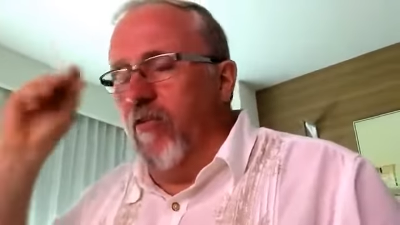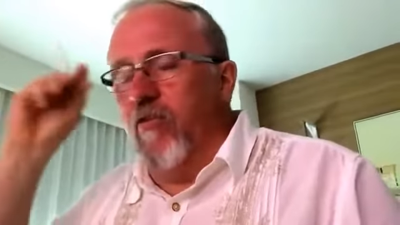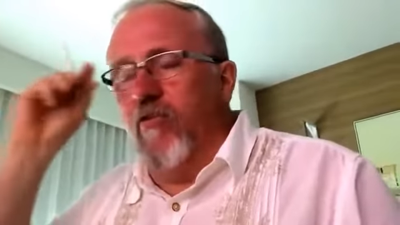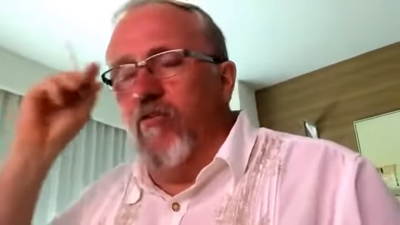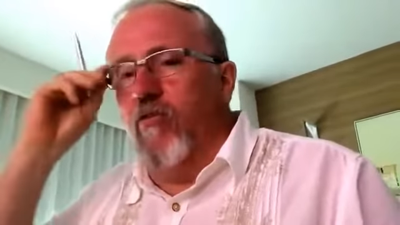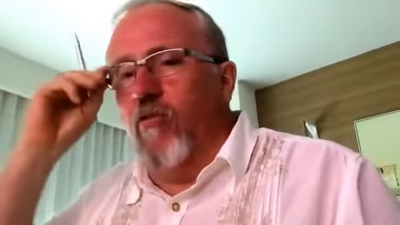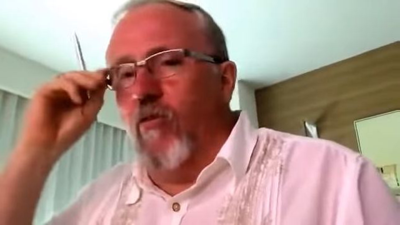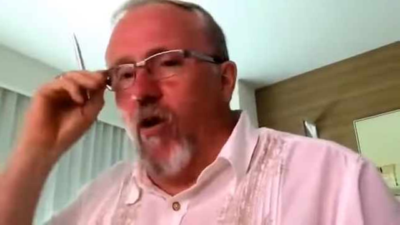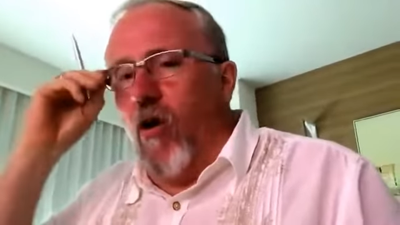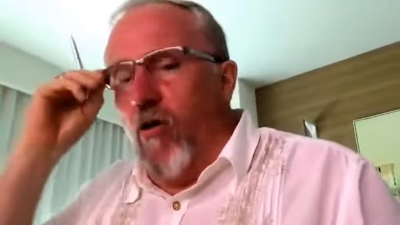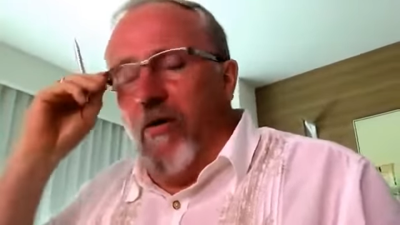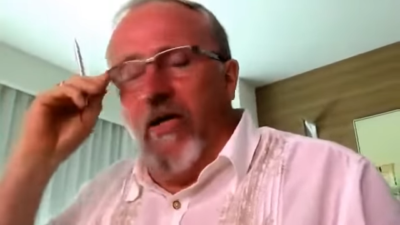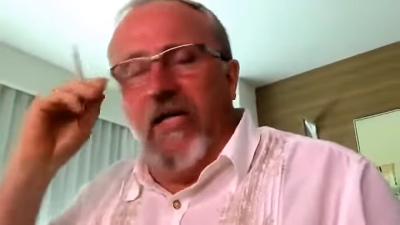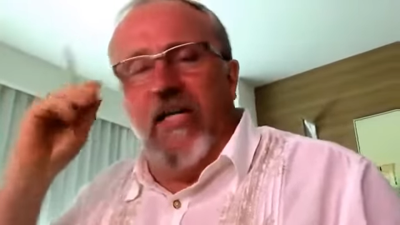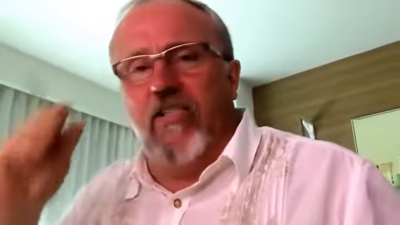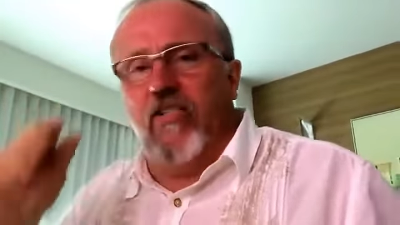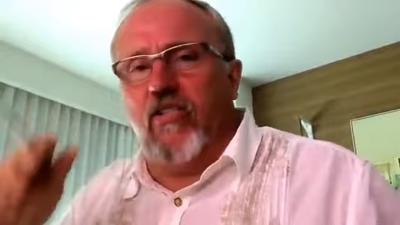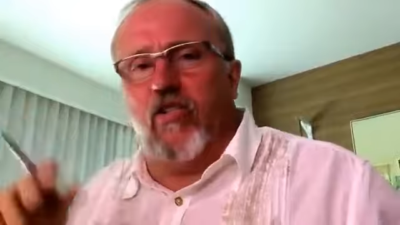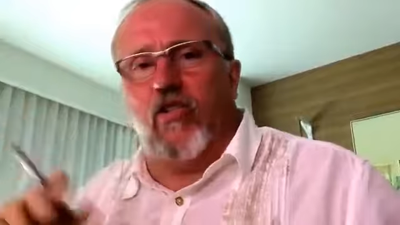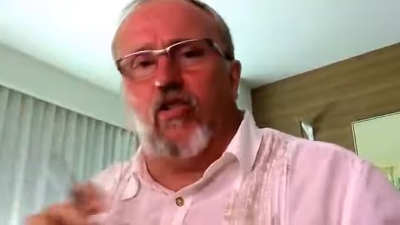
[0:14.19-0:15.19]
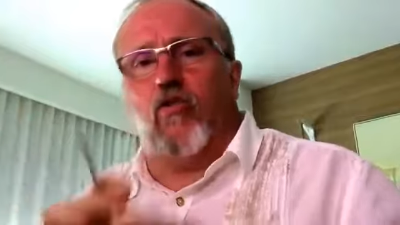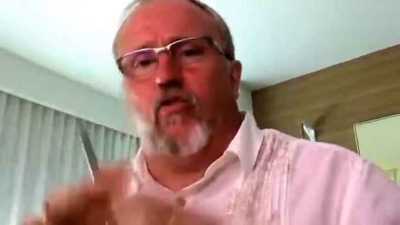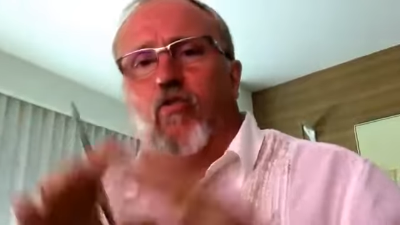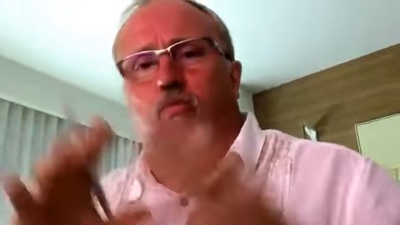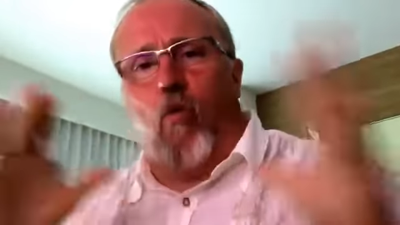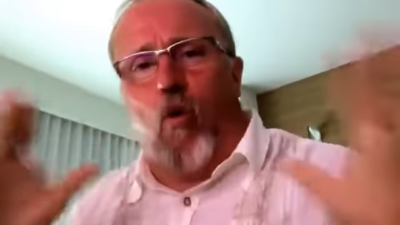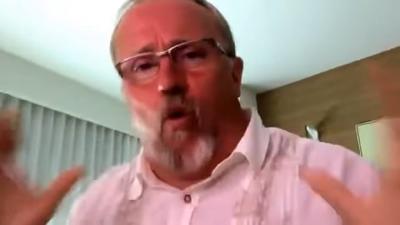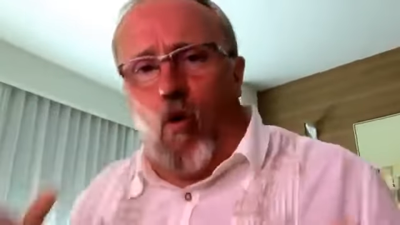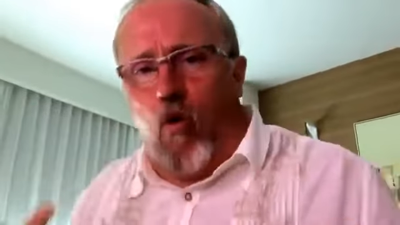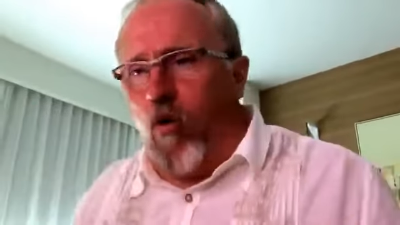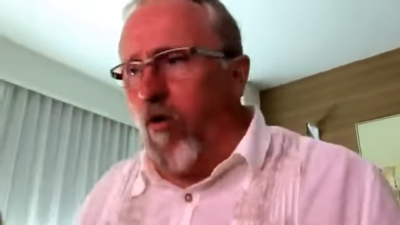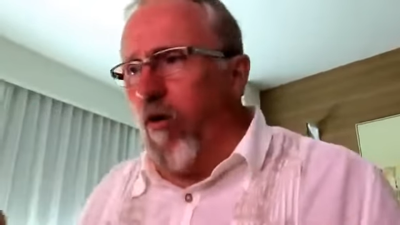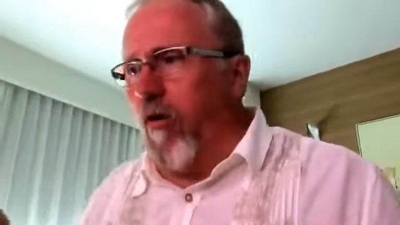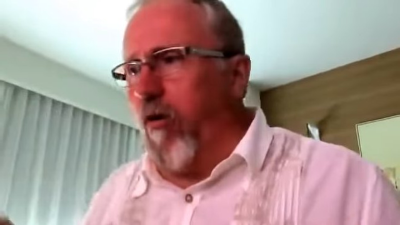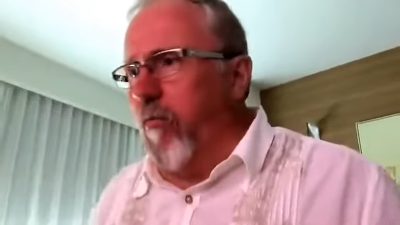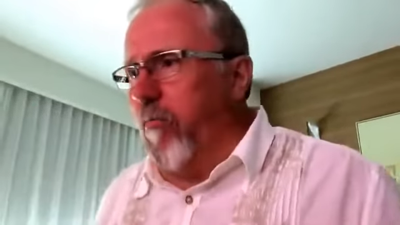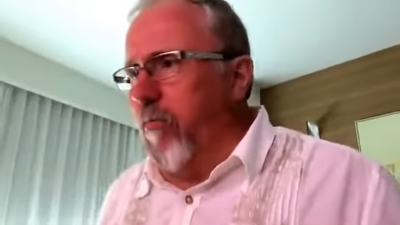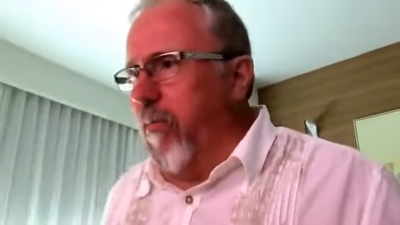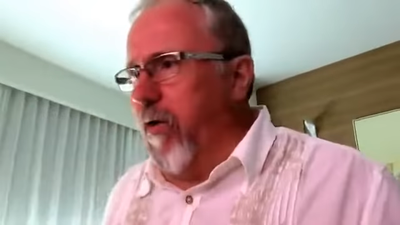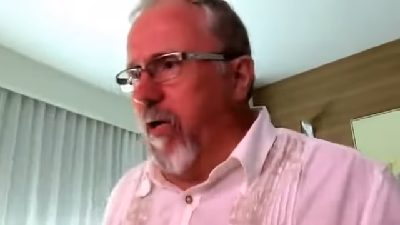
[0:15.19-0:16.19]
growing
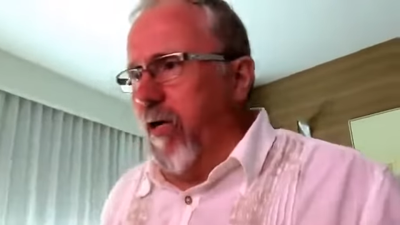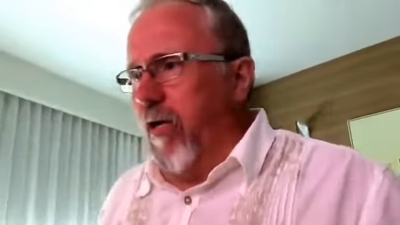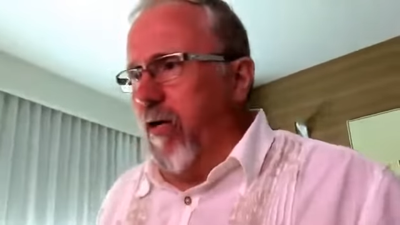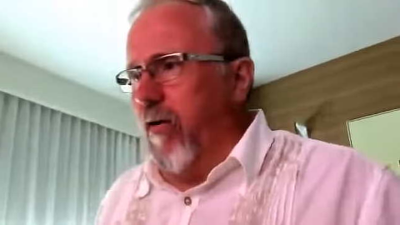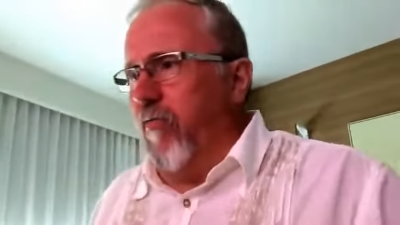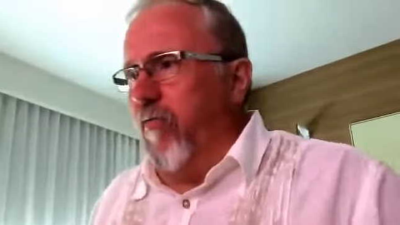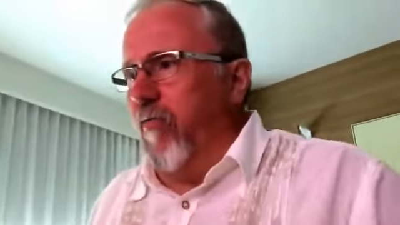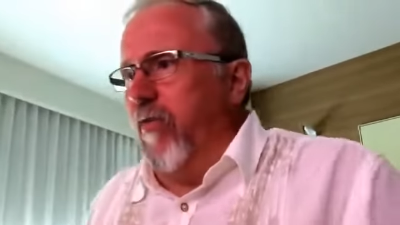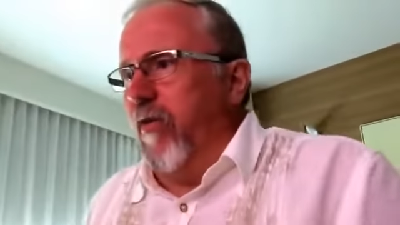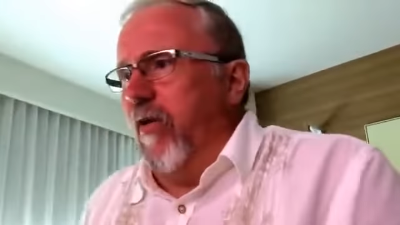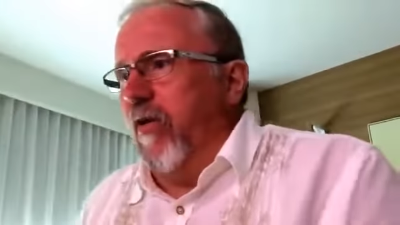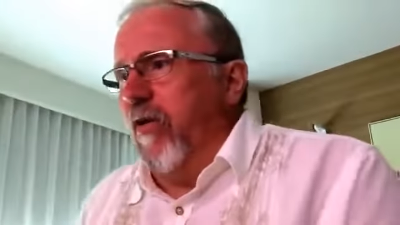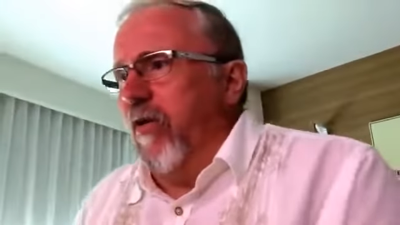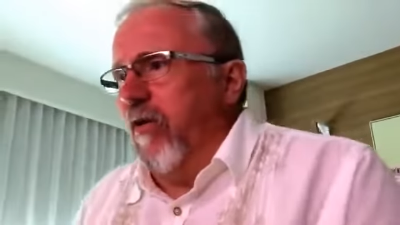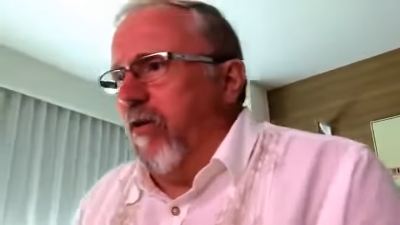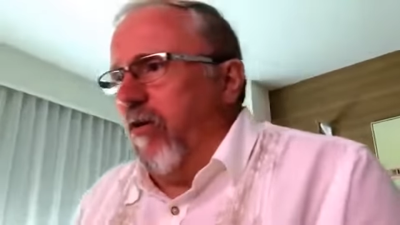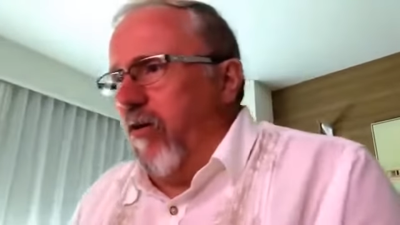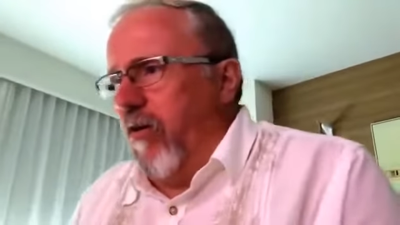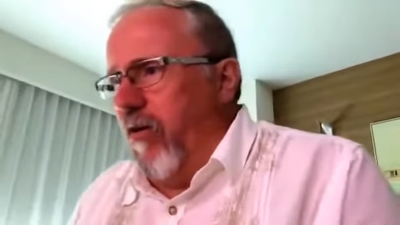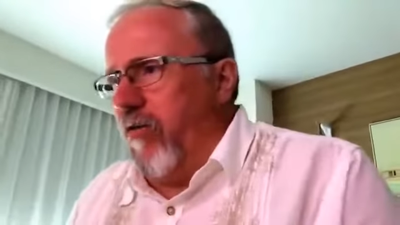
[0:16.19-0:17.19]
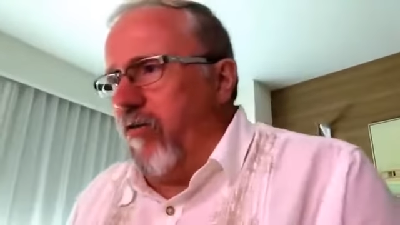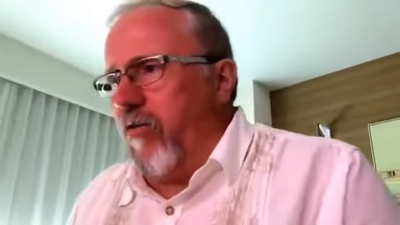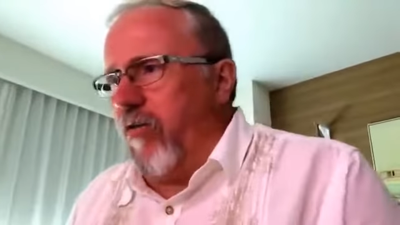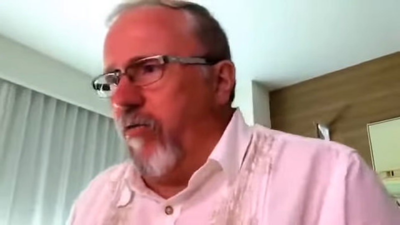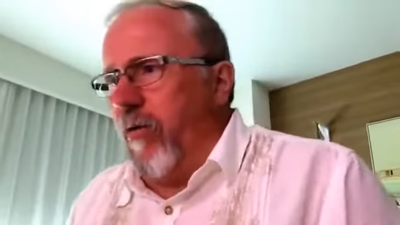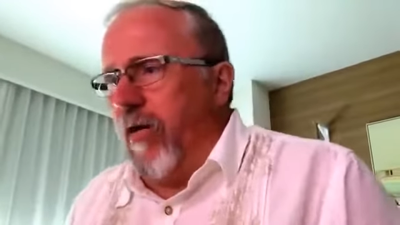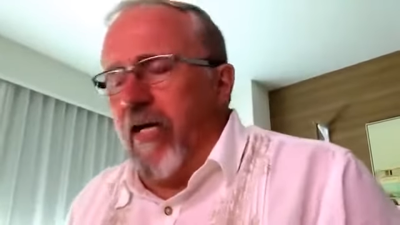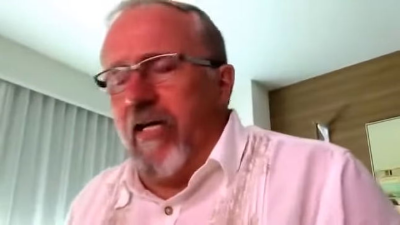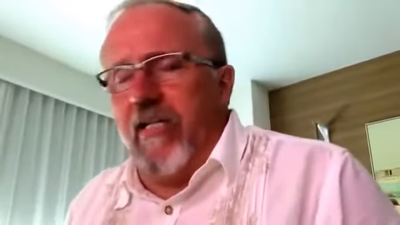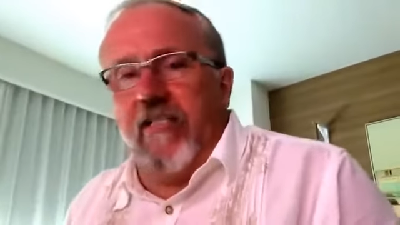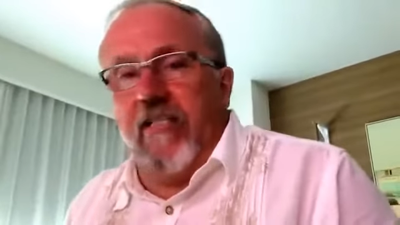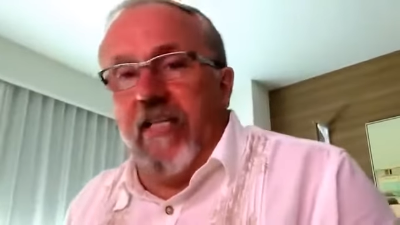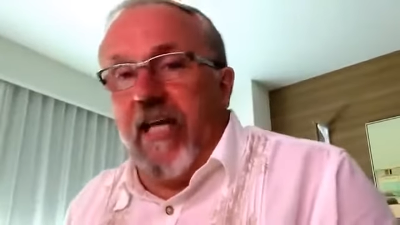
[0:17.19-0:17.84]
swarm of earthquakes.